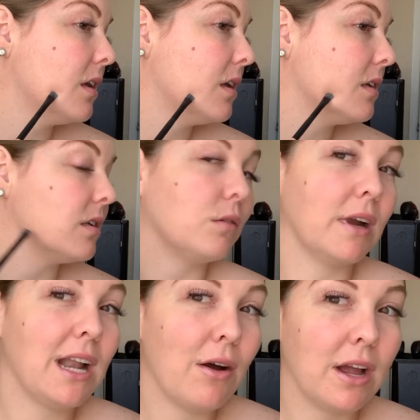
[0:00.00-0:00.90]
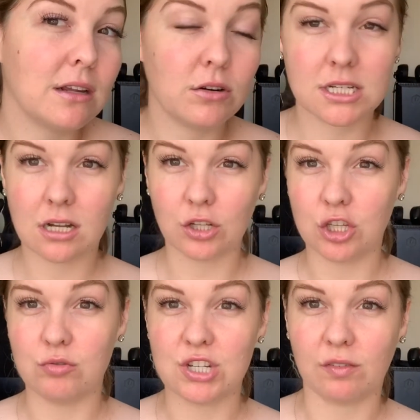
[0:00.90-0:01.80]
So right now, I can already tell a
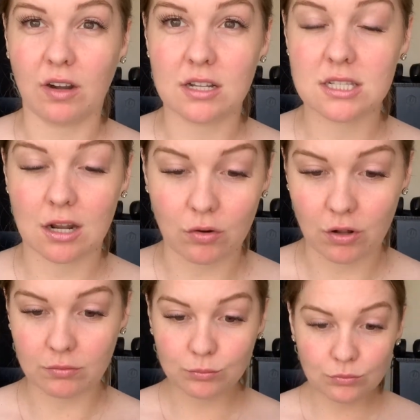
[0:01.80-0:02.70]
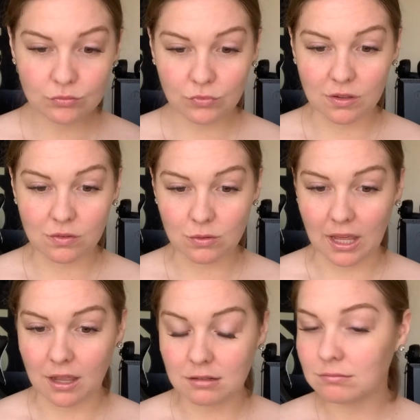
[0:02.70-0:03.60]
huge difference. I don't know if you
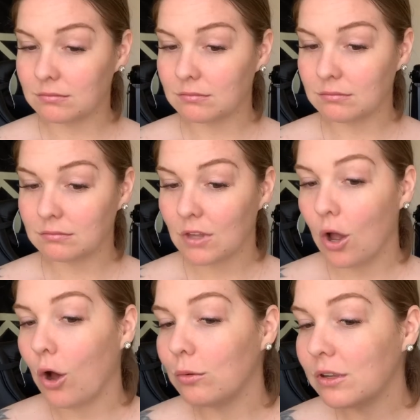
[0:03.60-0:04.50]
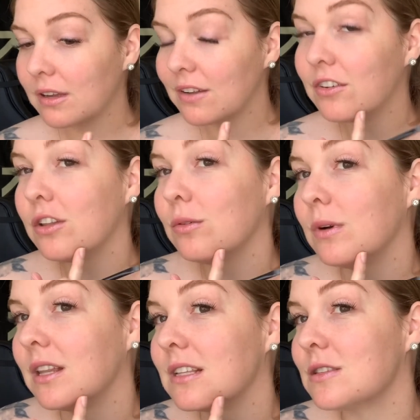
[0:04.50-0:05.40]
can. Oh look, I have another
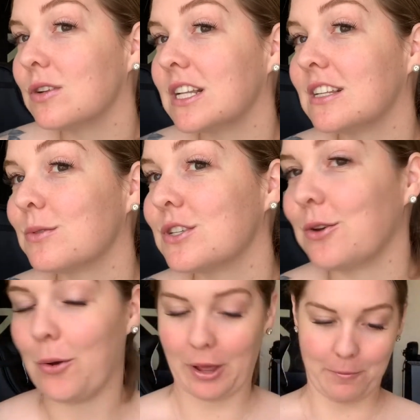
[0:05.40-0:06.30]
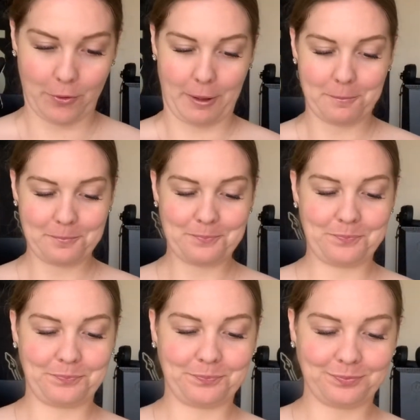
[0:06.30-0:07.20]
one. Let's do this one too. Okay, okay.
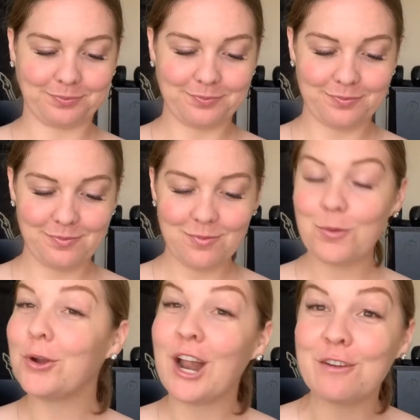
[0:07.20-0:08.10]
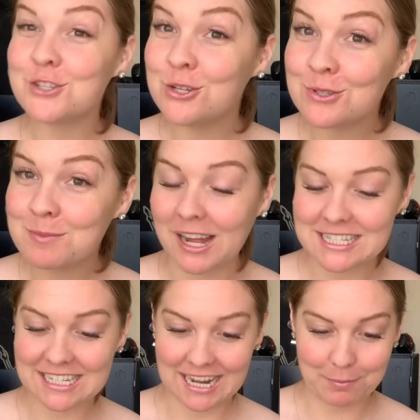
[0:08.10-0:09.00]
We're gonna have 2
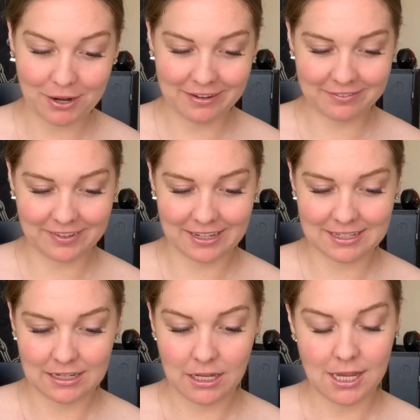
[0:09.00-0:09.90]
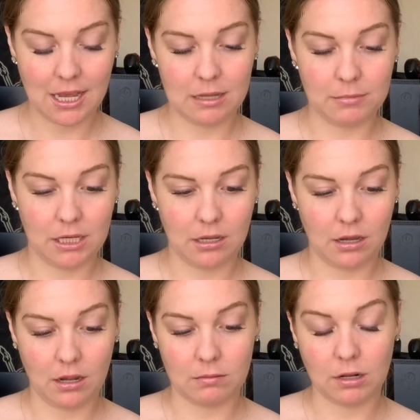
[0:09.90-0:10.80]
spots today. Perfect. I mean,
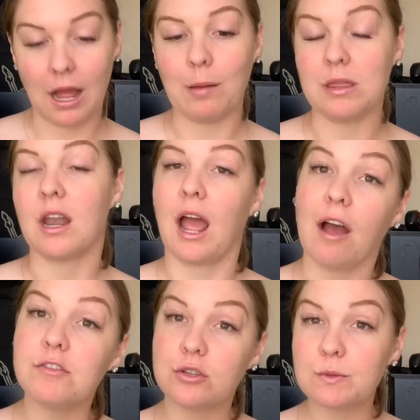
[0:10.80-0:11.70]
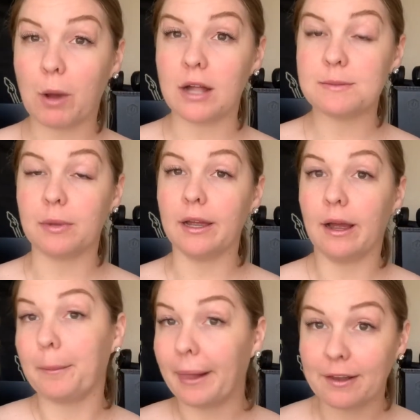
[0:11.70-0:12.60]
I'm not happy that I have 2 spots, but
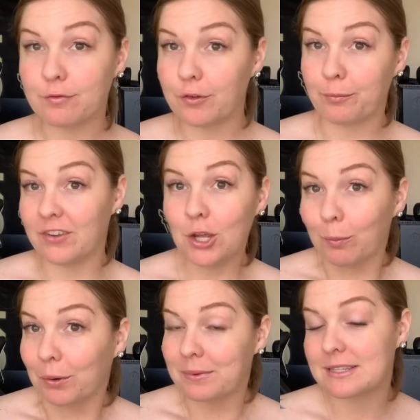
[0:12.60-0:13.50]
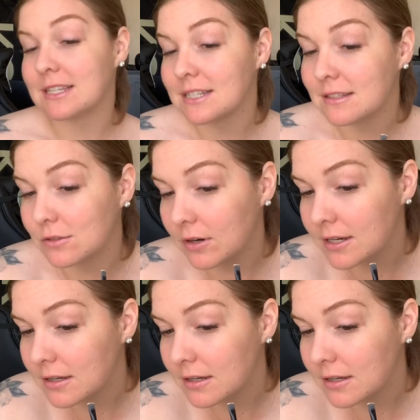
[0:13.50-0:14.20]
I'm glad for video purposes. This is great.